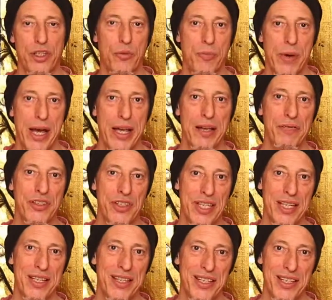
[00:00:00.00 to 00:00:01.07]
You may have
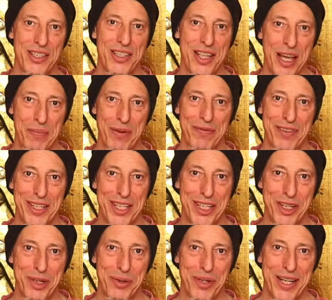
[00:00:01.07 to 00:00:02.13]
seen this type of
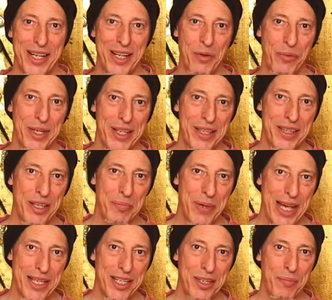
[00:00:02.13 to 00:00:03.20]
video with
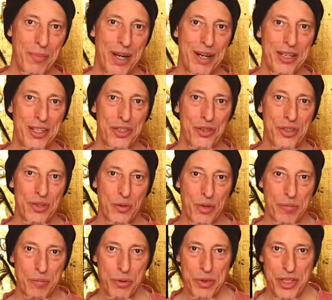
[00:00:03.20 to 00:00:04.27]
Tibetan monks
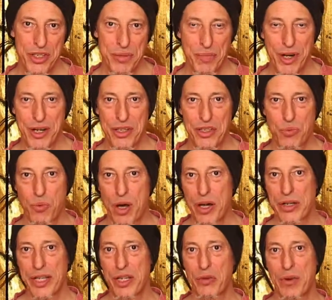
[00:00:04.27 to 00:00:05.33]
or Buddhist monks
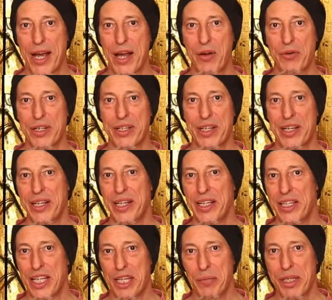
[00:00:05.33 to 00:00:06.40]
walking around
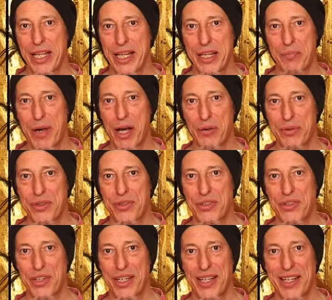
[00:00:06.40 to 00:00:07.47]
in the Himalayan
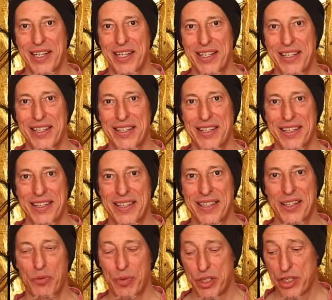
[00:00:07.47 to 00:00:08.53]
mountains
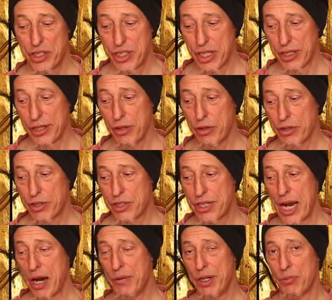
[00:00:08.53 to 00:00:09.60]
with just a little
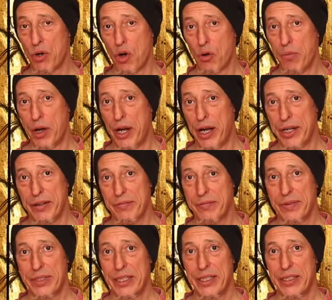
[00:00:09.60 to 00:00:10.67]
sari robe on
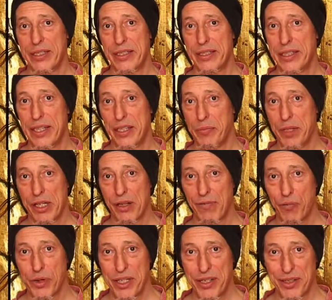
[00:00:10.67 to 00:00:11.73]
in the middle
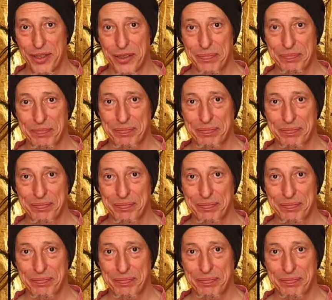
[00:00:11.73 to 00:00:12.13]
of winter.